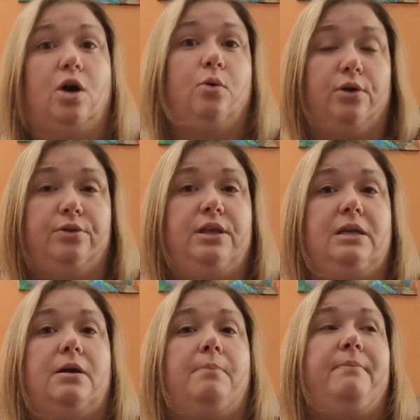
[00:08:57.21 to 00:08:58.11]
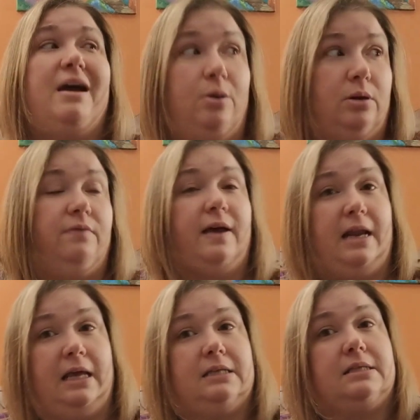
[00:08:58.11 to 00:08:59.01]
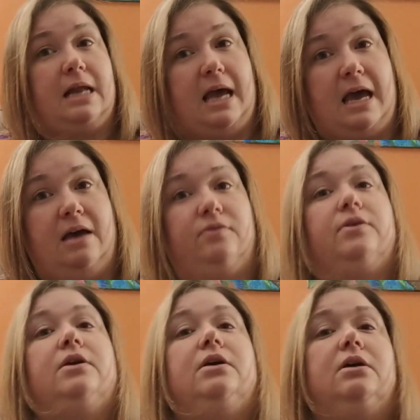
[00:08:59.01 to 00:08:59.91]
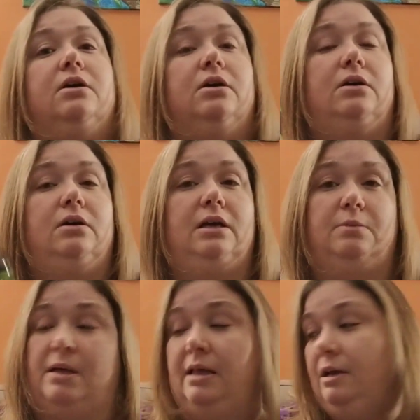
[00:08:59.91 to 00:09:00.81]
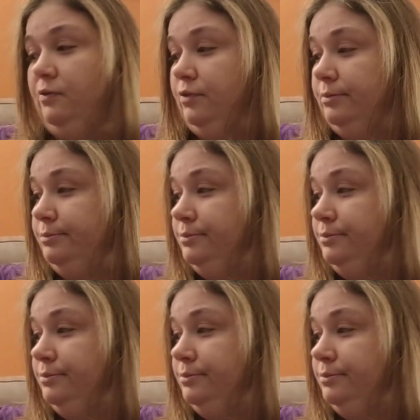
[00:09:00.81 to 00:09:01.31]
lower the amount of headaches that I have in my life.